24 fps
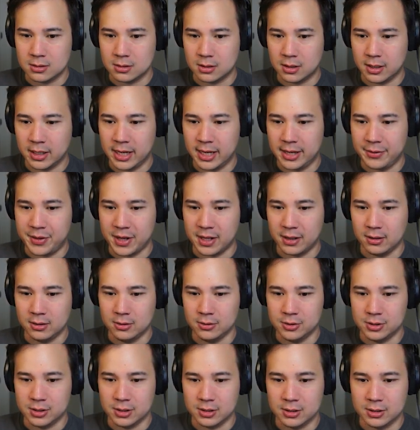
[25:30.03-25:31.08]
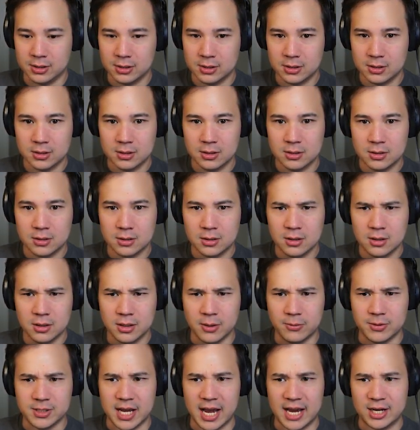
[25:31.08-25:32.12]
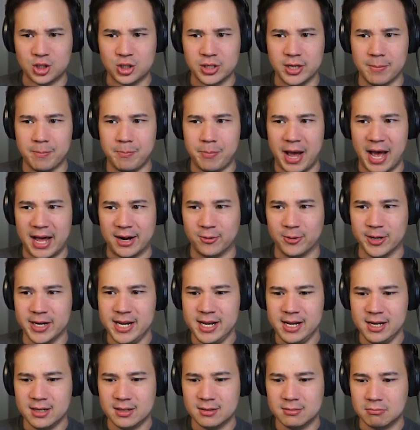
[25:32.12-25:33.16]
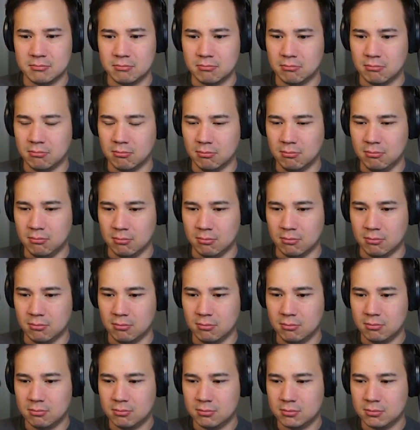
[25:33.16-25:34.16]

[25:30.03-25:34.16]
I hate that loser. It was actually a battery? Hmm.